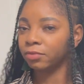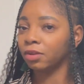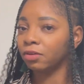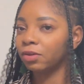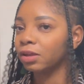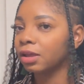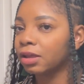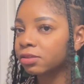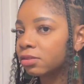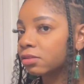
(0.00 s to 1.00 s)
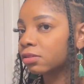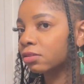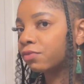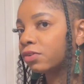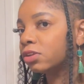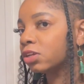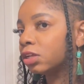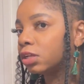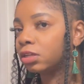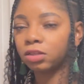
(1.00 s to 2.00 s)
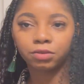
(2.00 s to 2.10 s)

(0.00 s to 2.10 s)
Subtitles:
Alright guys, this is the finished look.